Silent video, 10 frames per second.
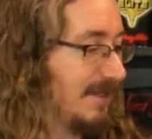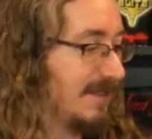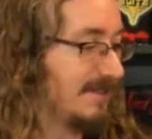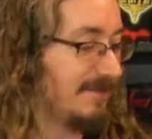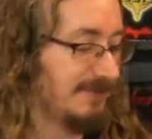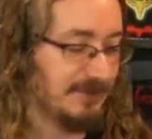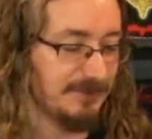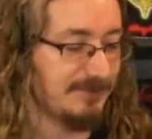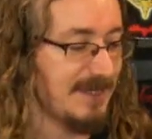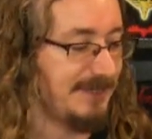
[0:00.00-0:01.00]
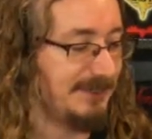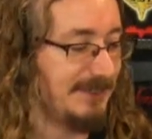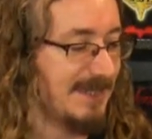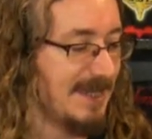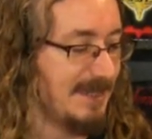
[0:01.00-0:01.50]
uh, the official
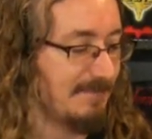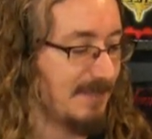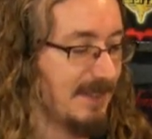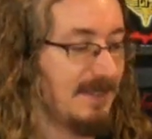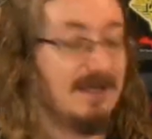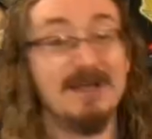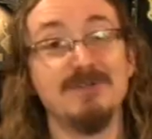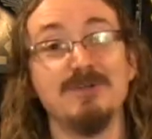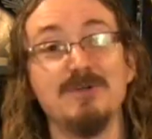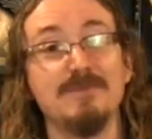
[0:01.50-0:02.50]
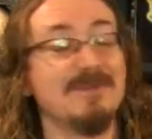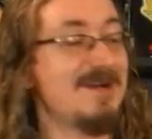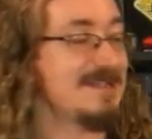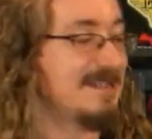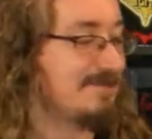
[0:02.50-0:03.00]
strategy guide, and uh, Doom, the
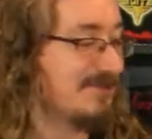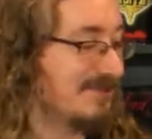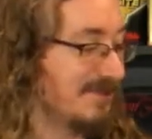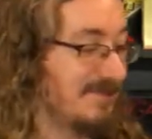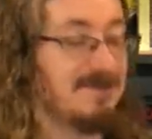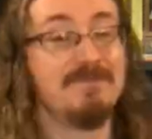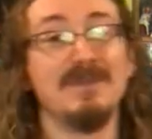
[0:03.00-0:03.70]
lost episodes.